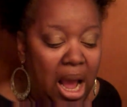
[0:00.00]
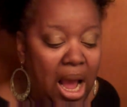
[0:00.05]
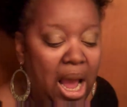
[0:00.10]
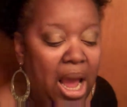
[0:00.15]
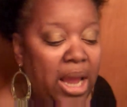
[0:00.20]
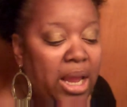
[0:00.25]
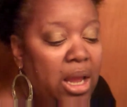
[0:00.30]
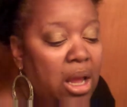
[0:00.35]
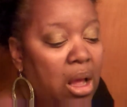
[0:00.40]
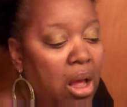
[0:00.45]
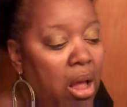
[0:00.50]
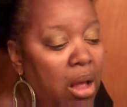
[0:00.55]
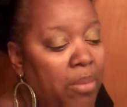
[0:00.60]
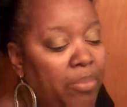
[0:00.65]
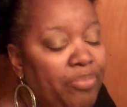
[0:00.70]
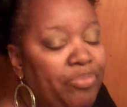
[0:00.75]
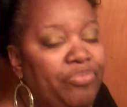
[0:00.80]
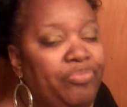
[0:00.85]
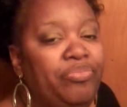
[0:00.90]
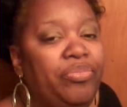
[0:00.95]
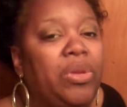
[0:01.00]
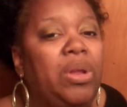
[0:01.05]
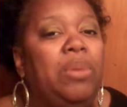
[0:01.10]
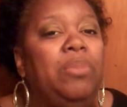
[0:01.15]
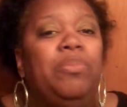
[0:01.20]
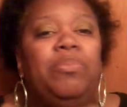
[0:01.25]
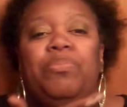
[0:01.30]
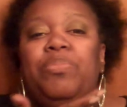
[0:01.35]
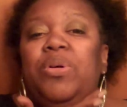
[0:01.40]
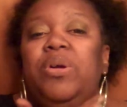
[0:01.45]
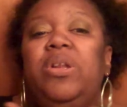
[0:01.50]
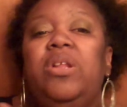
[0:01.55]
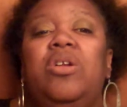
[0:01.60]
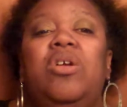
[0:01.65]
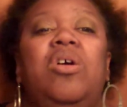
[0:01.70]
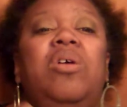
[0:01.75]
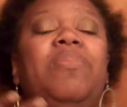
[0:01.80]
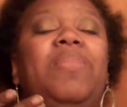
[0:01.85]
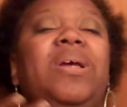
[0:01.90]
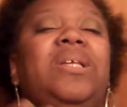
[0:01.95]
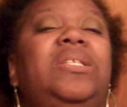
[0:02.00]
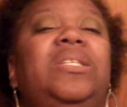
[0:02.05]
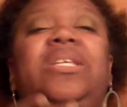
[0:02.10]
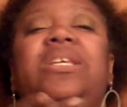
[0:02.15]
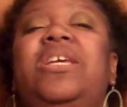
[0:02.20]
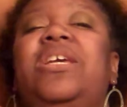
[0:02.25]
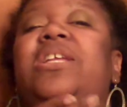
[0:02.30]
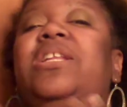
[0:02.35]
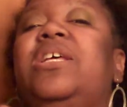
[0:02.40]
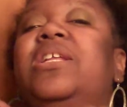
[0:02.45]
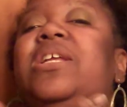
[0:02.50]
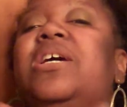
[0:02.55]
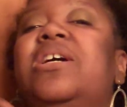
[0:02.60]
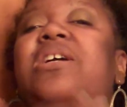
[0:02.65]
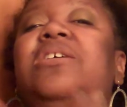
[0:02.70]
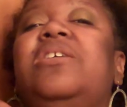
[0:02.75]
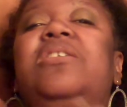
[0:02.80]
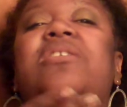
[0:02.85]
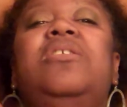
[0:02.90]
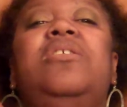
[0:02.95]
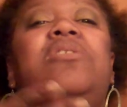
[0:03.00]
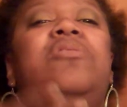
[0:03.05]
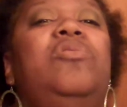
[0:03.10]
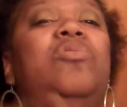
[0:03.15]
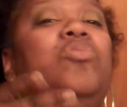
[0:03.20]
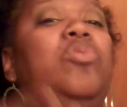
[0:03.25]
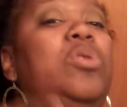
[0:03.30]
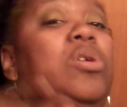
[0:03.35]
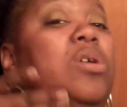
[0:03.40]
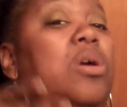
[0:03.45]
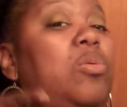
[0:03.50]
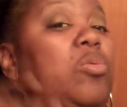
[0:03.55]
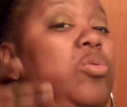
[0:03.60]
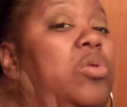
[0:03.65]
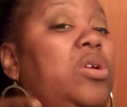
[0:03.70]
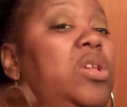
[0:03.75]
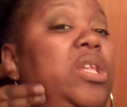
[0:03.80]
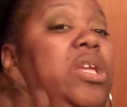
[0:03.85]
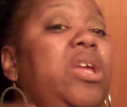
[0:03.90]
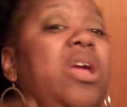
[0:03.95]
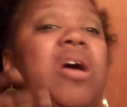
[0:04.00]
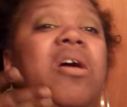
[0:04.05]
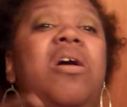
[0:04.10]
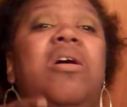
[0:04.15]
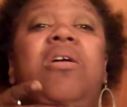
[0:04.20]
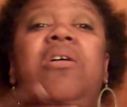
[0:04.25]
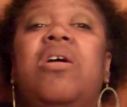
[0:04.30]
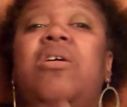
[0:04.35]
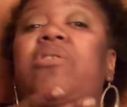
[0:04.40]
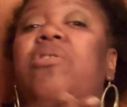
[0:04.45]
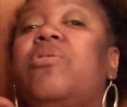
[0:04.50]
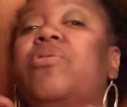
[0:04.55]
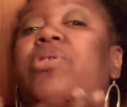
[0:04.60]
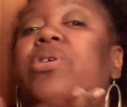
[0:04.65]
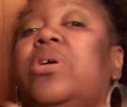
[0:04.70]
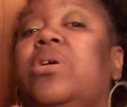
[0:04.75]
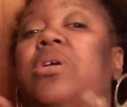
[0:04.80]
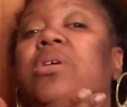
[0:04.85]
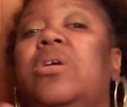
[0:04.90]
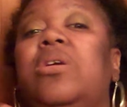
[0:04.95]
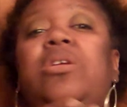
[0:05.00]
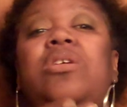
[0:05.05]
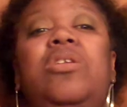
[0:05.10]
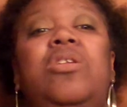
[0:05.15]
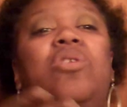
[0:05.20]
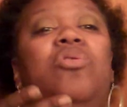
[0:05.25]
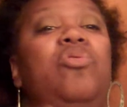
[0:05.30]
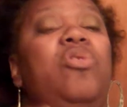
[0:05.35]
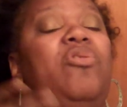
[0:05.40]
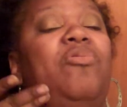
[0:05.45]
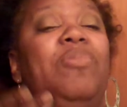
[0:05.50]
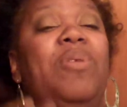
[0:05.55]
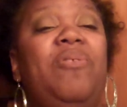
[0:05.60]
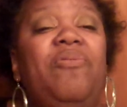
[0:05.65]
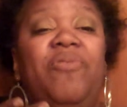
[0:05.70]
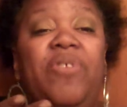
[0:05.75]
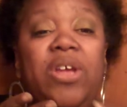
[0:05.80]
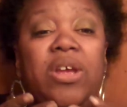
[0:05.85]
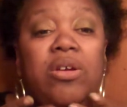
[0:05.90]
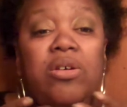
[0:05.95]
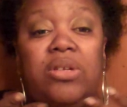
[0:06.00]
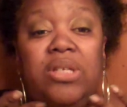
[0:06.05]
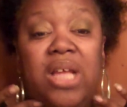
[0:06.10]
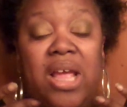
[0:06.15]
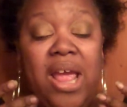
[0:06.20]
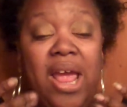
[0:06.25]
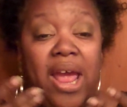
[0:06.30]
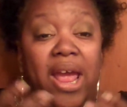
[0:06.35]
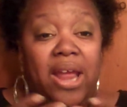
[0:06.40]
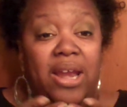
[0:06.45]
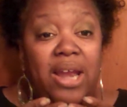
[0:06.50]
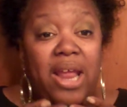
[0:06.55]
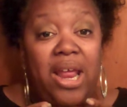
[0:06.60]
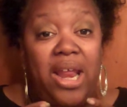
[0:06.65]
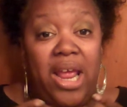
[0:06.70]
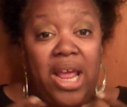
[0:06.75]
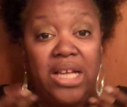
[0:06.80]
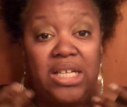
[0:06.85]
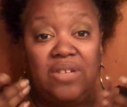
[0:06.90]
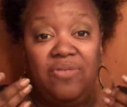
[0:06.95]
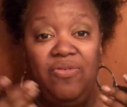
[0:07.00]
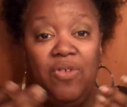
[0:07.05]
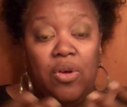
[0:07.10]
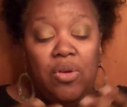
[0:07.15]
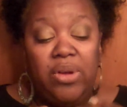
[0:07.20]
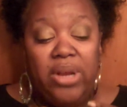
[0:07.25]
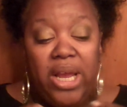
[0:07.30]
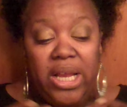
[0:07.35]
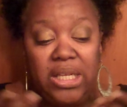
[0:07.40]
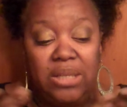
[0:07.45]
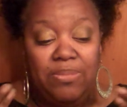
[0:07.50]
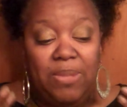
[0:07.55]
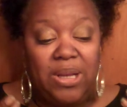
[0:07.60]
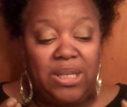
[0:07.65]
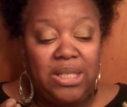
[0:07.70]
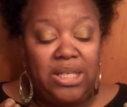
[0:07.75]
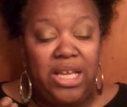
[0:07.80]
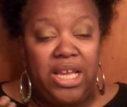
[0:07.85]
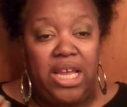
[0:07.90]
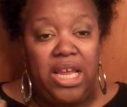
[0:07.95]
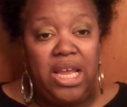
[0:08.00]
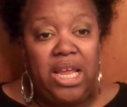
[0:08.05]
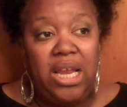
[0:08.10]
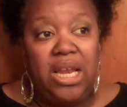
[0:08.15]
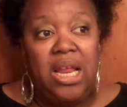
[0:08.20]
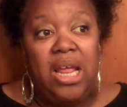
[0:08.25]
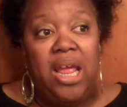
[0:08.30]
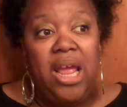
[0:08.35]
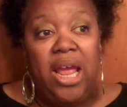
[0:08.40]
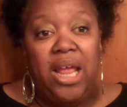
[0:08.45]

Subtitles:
I put it on my skin, and I rub really hard, you know, with my fingers, and that exfoliates my skin.